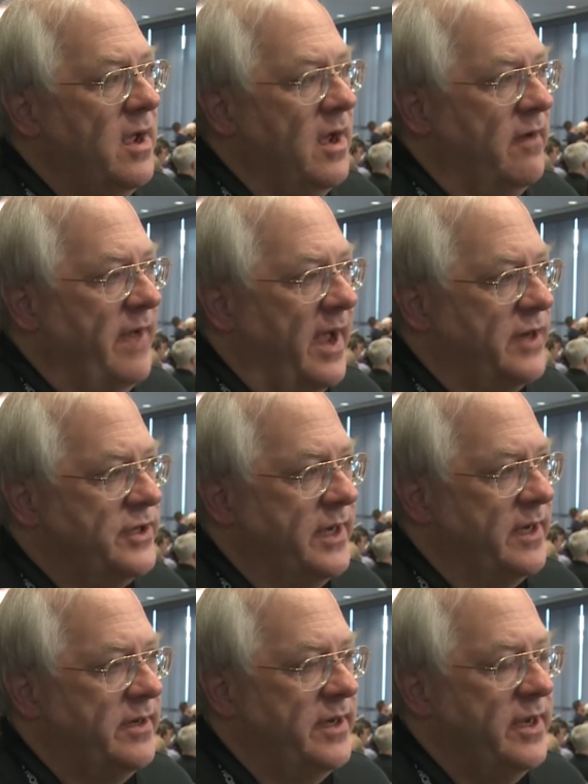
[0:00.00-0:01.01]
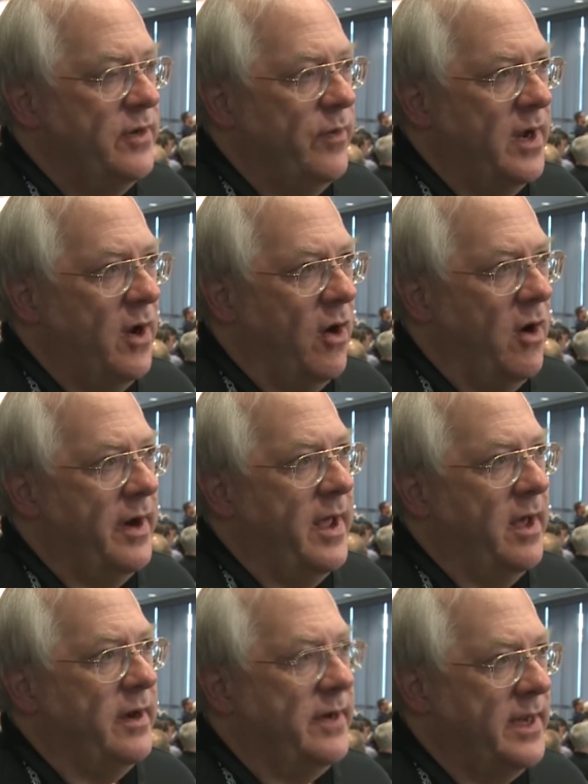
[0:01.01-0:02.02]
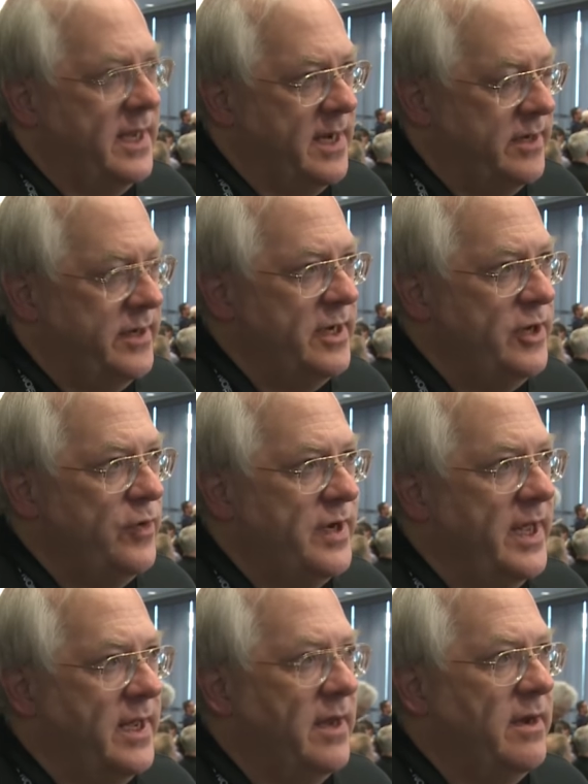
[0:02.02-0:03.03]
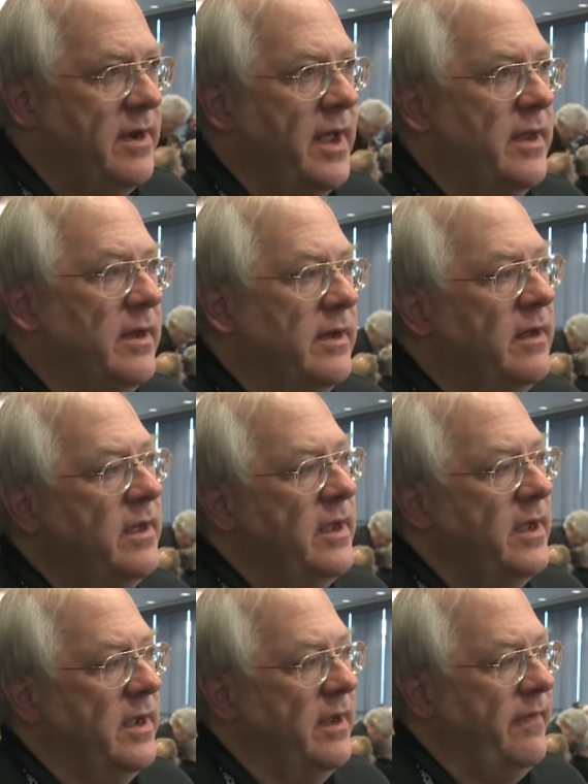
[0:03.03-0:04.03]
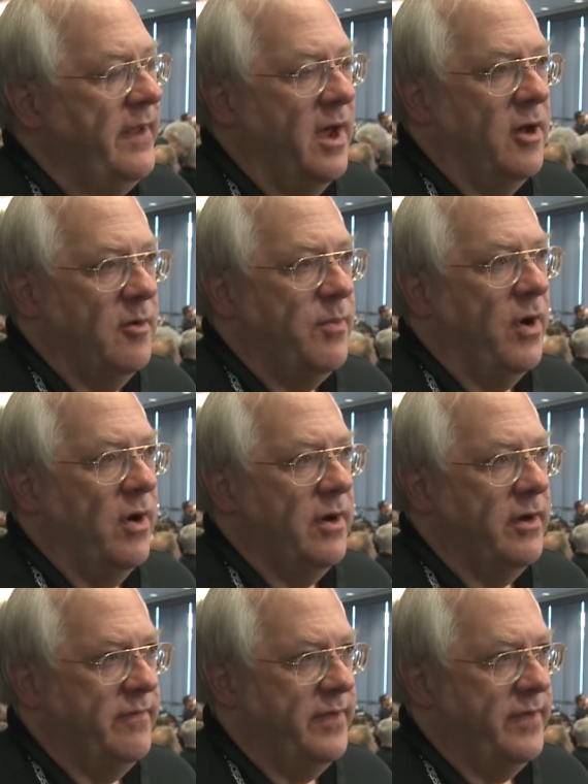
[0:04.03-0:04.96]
of actually continuing on out and continue taking data in the outer part of the